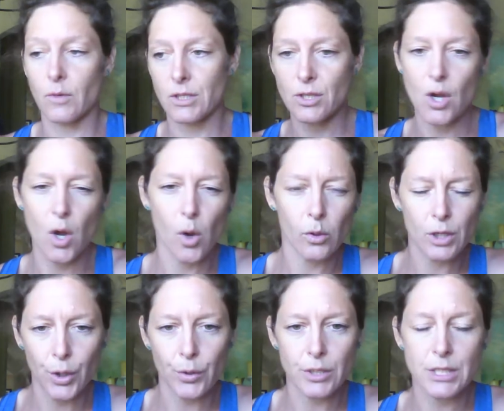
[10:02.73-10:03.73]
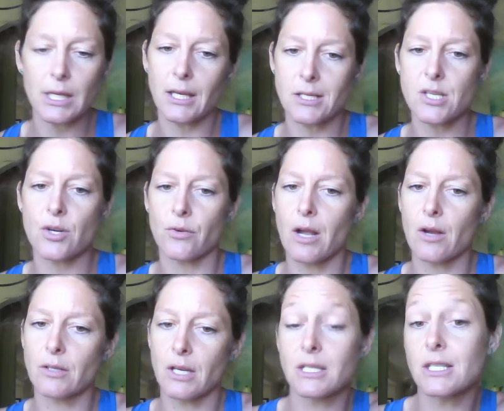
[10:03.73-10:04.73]
was no negotiation
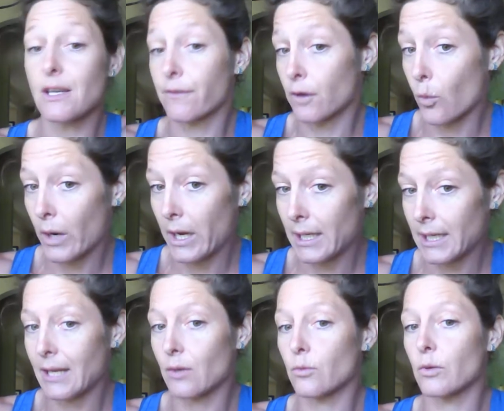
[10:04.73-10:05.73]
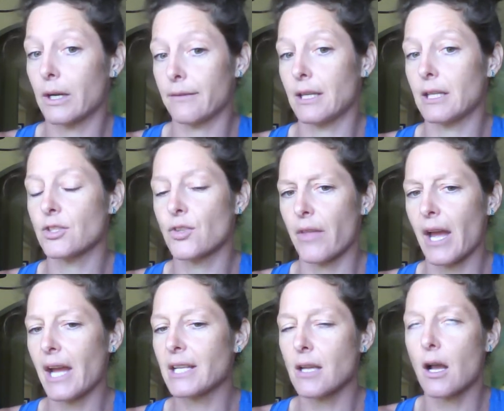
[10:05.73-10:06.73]
around a different way to get rid of it. So
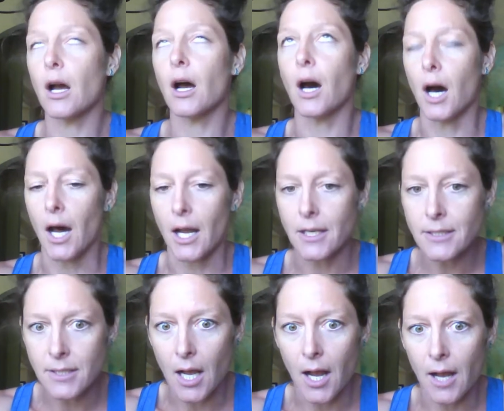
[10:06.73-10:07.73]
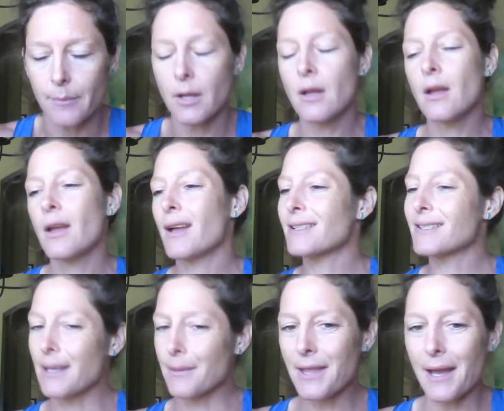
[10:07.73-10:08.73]
that's awesome.
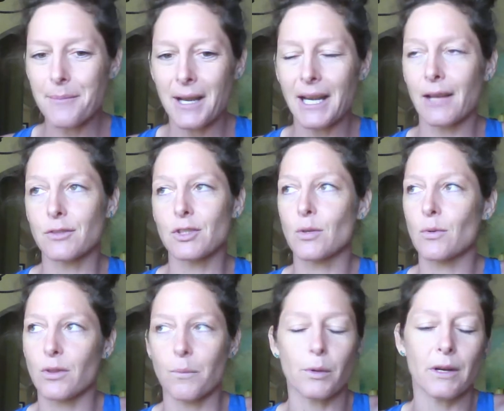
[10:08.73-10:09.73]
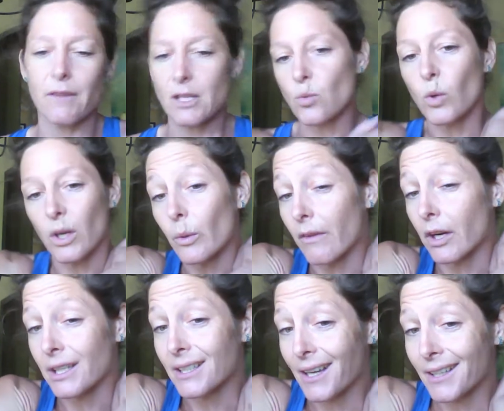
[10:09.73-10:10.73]
Some of that might have to do with the previous work we've
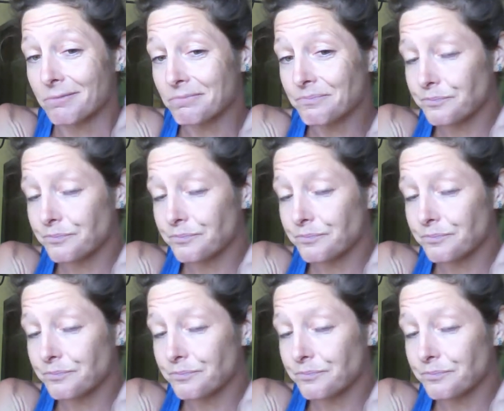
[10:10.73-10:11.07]
already done.